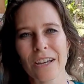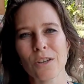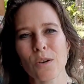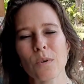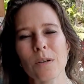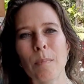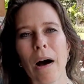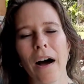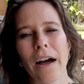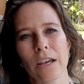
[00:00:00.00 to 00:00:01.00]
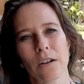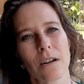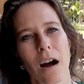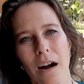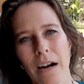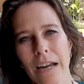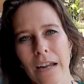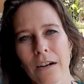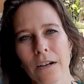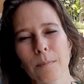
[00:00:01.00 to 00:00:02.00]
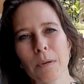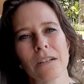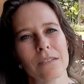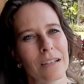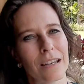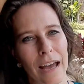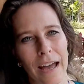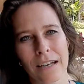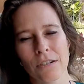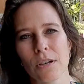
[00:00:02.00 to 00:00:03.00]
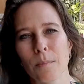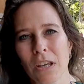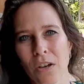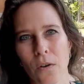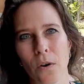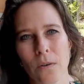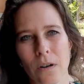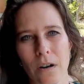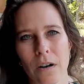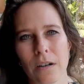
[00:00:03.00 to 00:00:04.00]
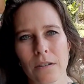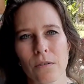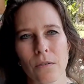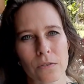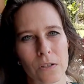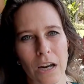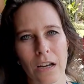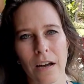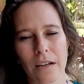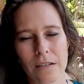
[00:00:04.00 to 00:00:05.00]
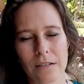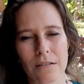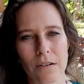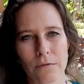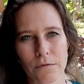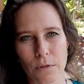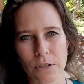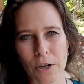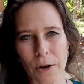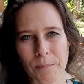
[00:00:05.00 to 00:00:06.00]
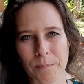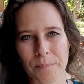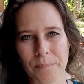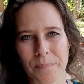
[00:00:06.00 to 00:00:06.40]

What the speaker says: You would buy your car here because, again, shipping your own car to Costa Rica is a fortune.